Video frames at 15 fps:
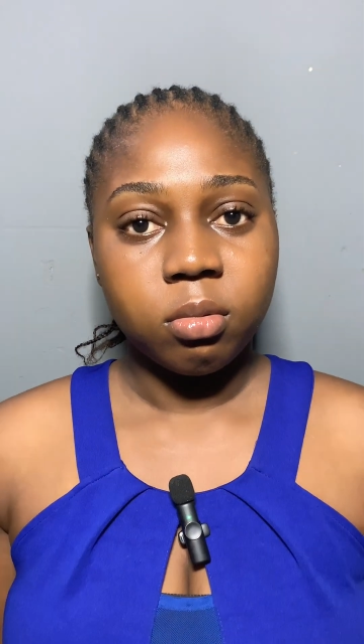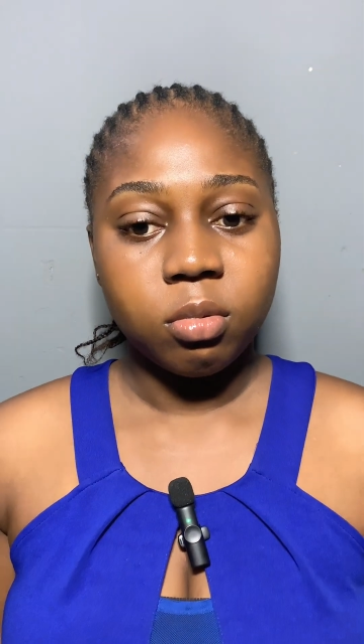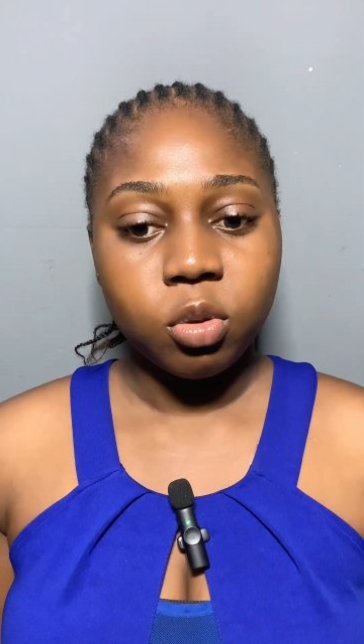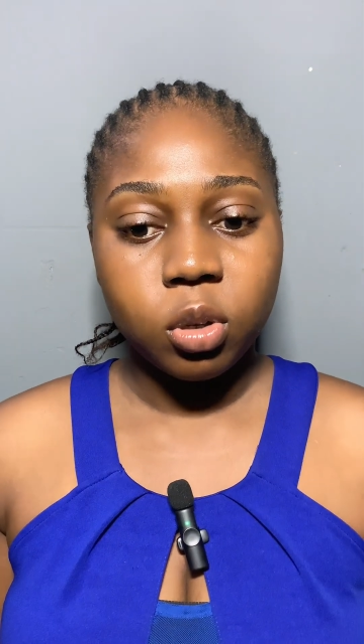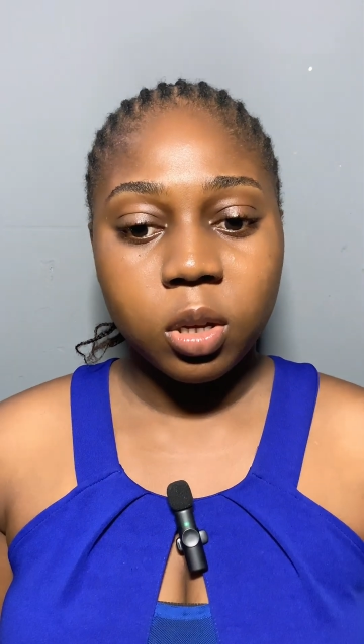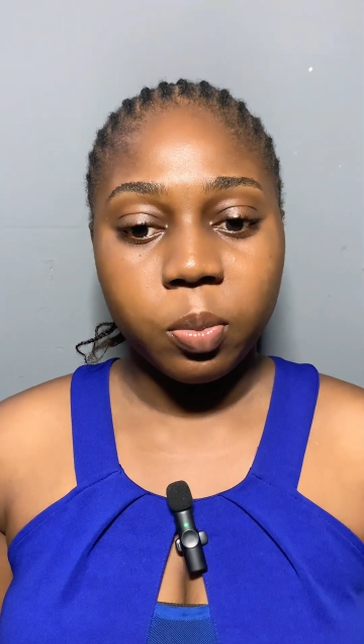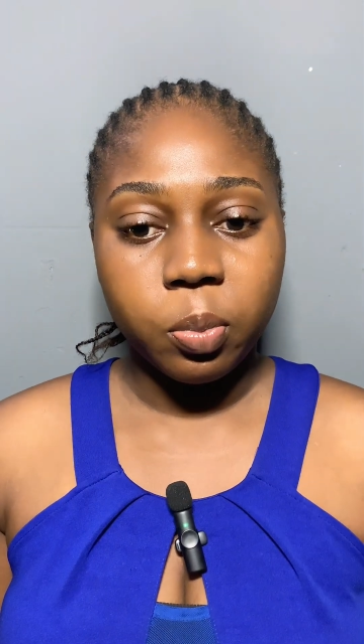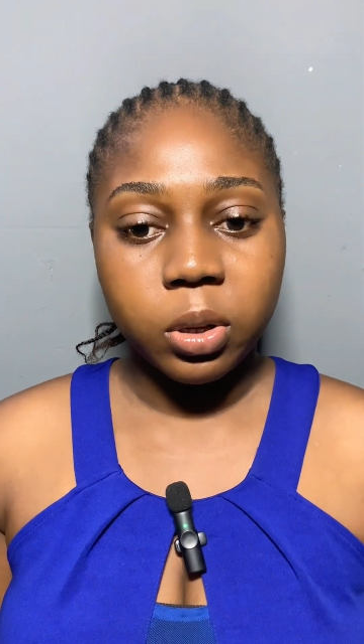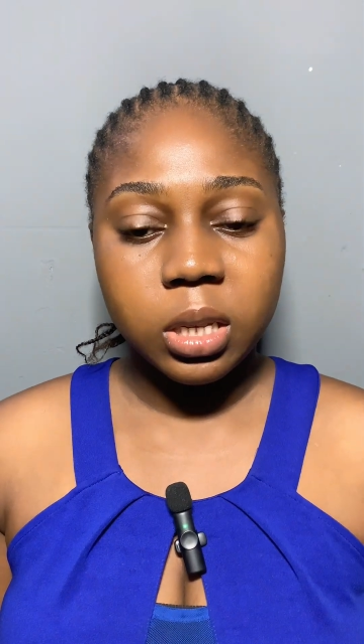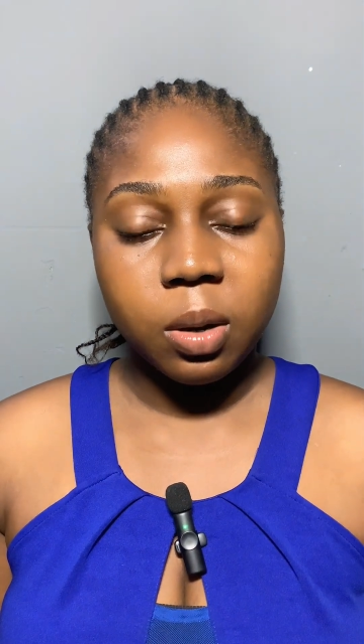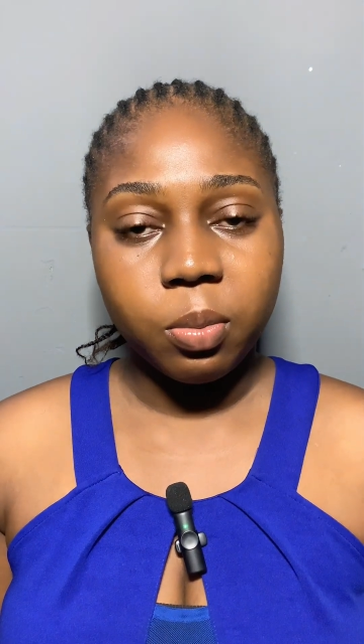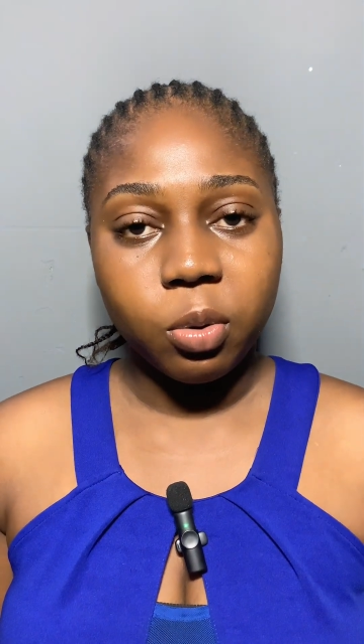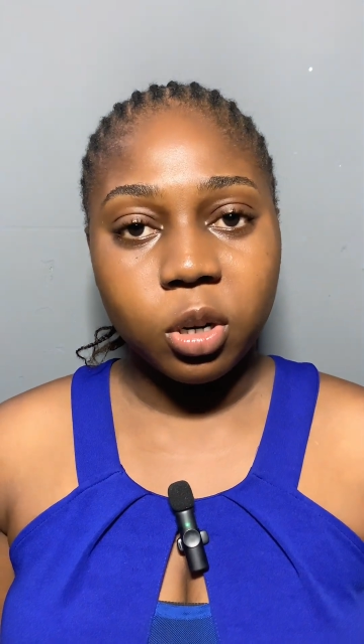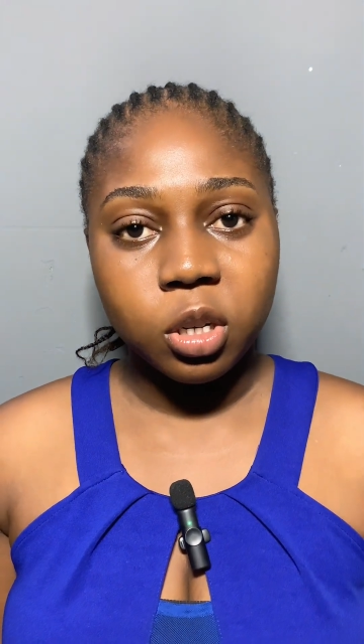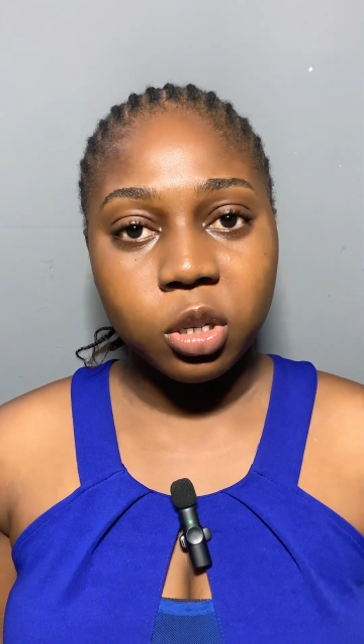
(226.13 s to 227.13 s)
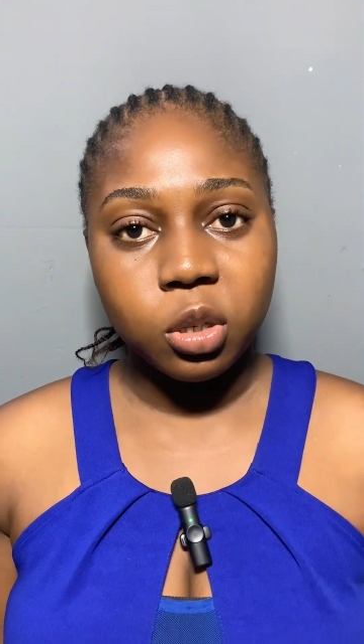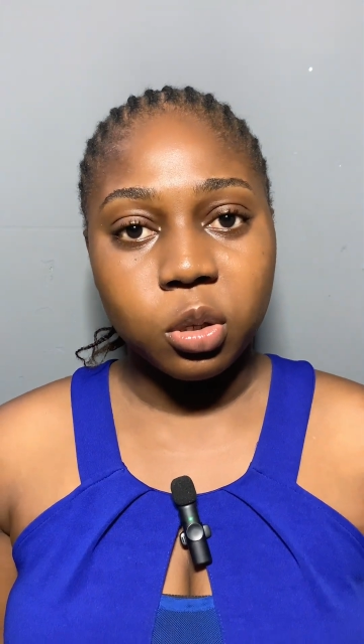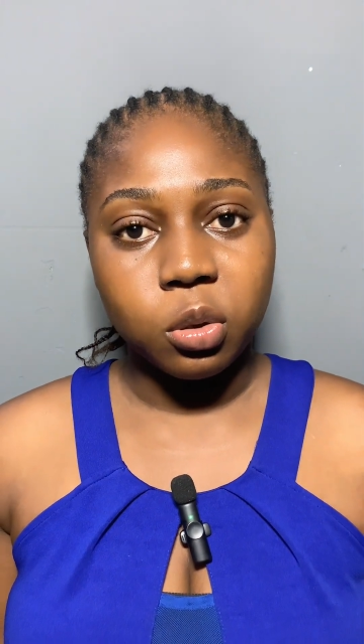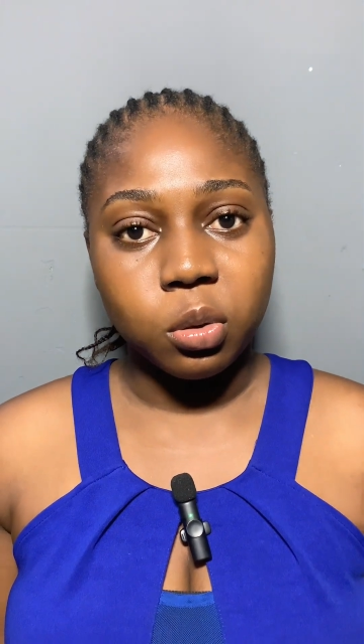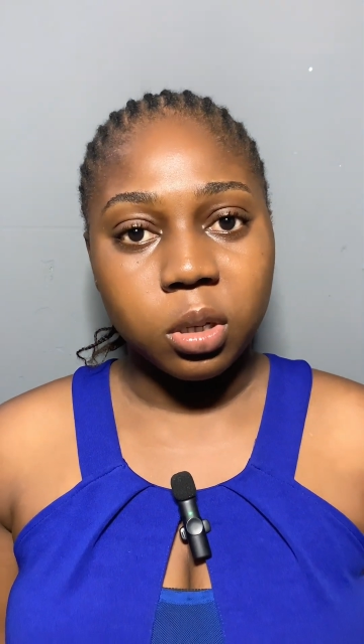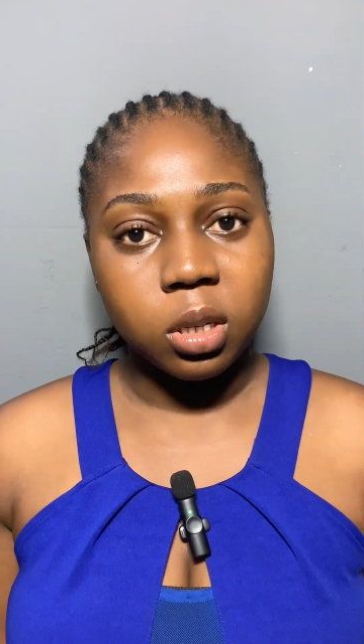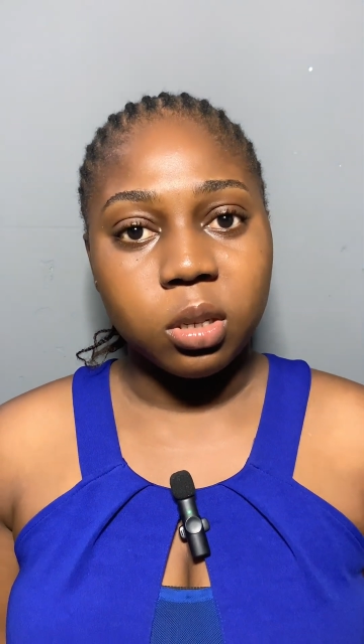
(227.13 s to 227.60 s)
know the important
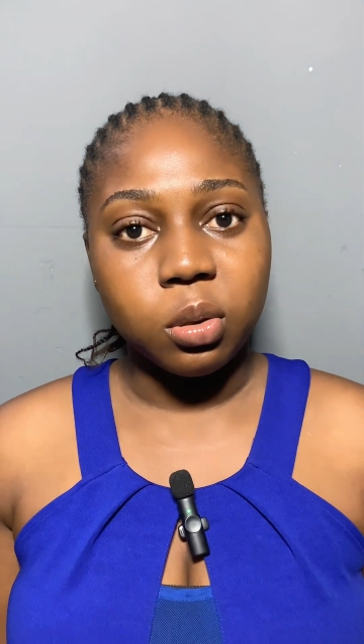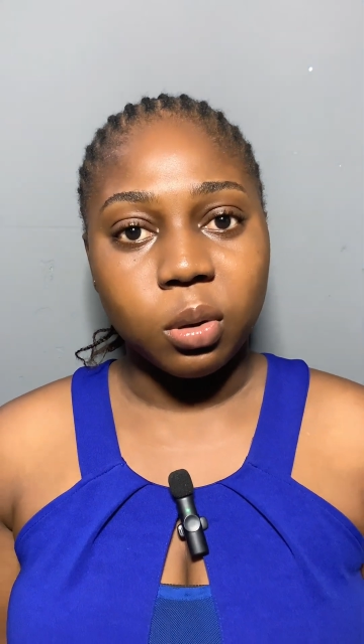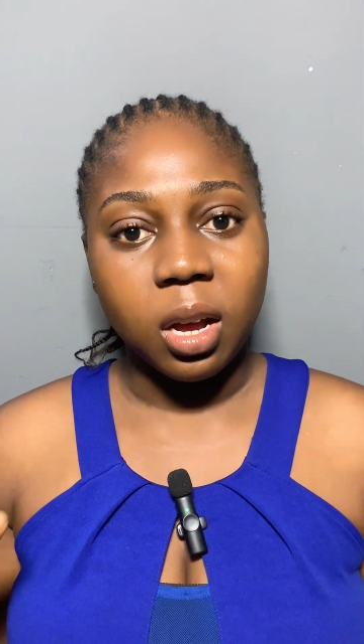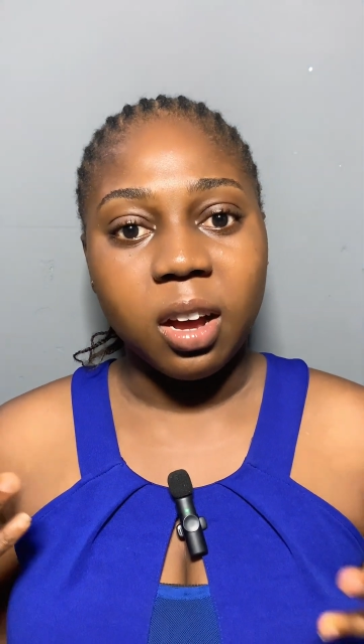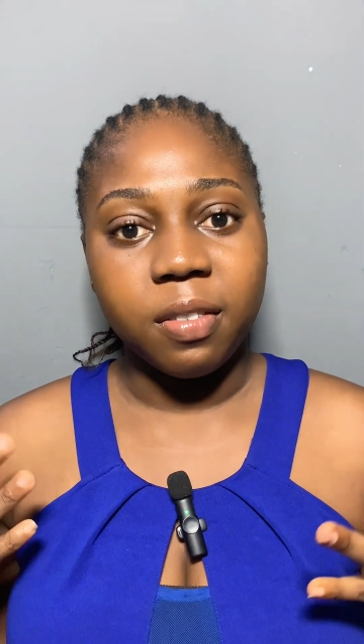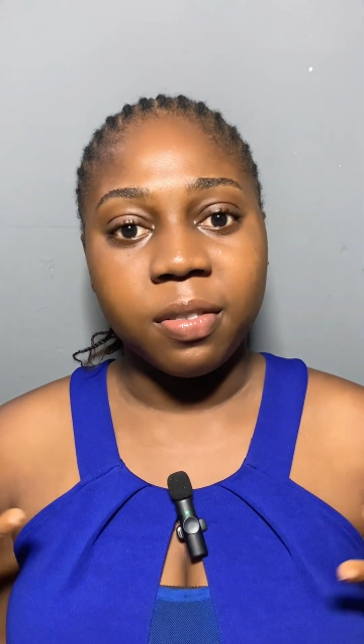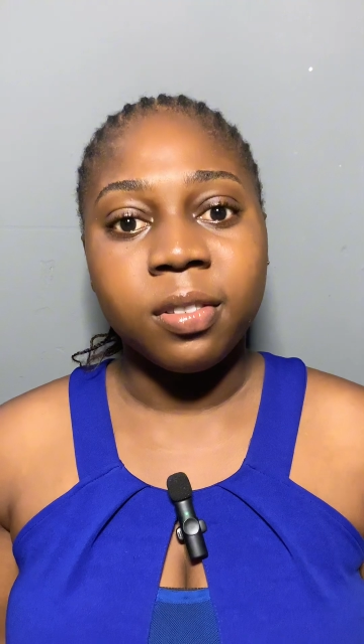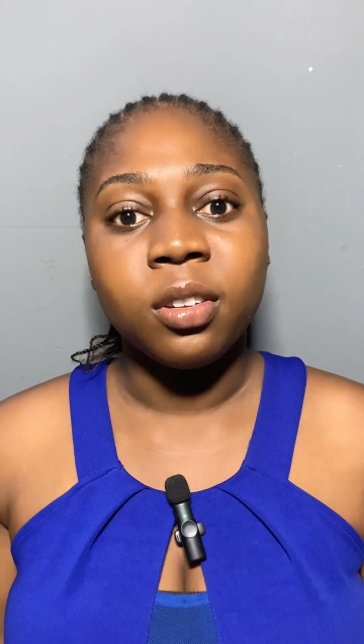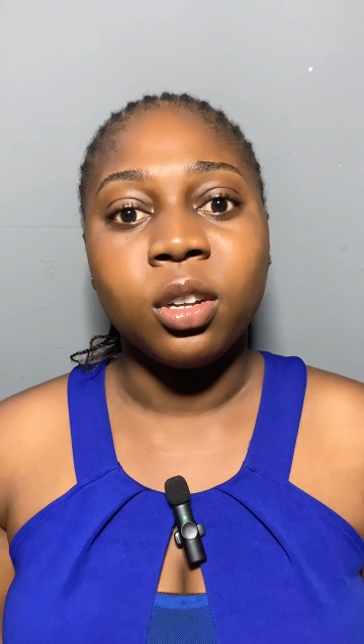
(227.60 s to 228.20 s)
brushes you need to have